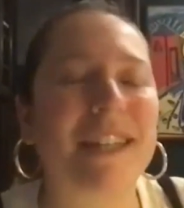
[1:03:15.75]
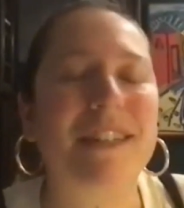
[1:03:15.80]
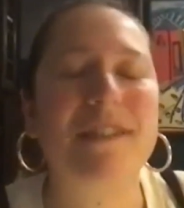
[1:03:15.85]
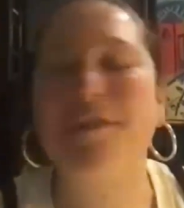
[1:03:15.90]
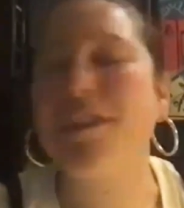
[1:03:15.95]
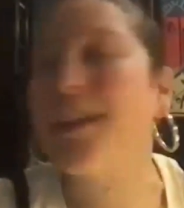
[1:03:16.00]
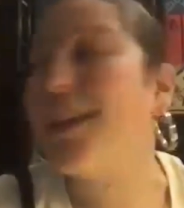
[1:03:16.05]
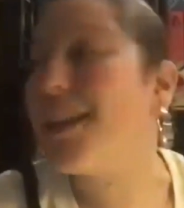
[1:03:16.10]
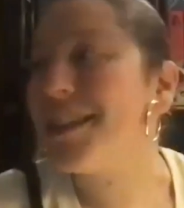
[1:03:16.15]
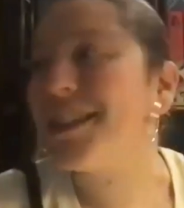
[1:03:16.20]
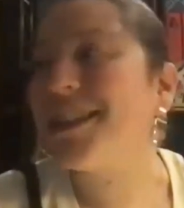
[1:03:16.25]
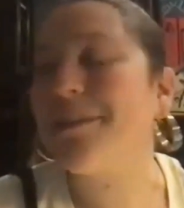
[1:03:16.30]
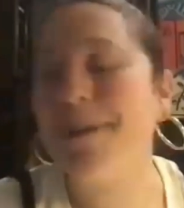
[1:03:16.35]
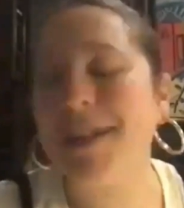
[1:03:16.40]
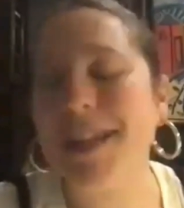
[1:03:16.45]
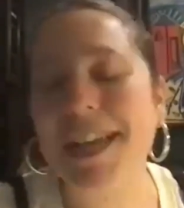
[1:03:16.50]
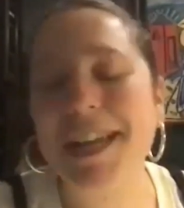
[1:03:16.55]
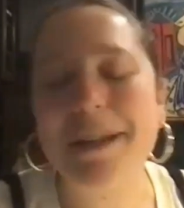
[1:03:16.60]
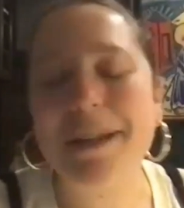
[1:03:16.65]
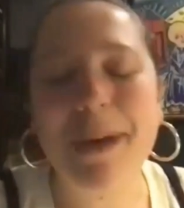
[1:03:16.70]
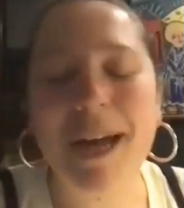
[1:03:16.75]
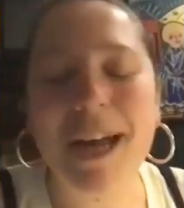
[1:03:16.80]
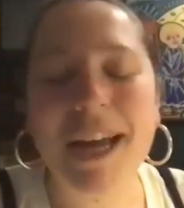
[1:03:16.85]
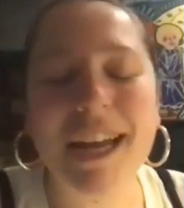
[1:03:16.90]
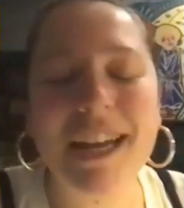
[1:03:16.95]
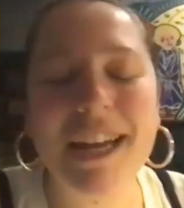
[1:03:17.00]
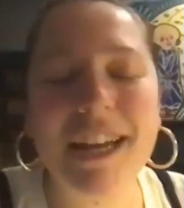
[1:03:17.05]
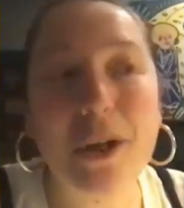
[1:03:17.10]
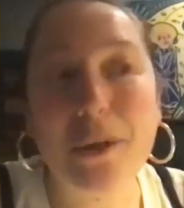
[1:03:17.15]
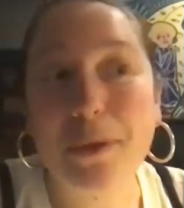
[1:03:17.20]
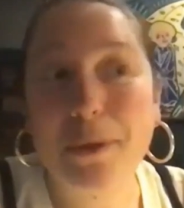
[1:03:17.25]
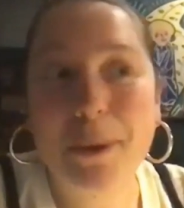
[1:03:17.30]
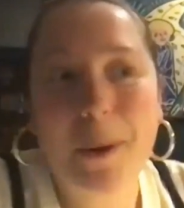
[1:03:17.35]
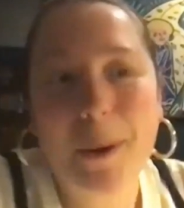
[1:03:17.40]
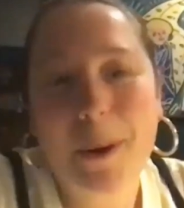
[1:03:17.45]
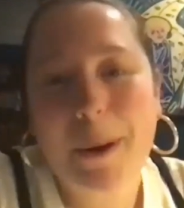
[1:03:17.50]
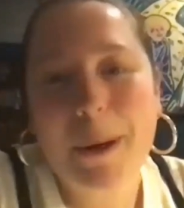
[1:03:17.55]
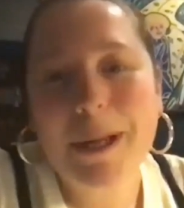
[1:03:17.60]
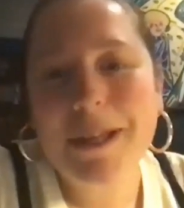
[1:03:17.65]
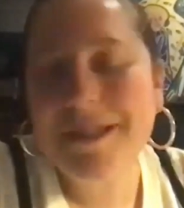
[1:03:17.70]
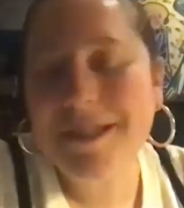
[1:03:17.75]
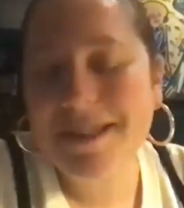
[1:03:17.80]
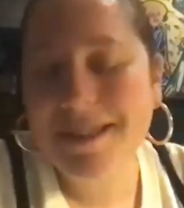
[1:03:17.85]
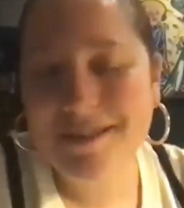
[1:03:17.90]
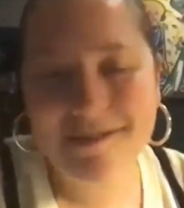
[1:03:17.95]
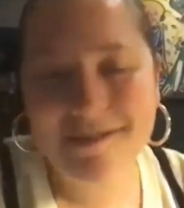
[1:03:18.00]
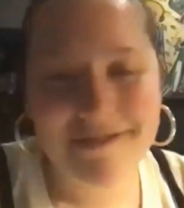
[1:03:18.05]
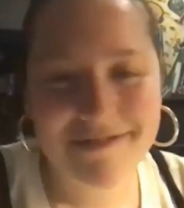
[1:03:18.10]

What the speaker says: to feel intimidated by other artists.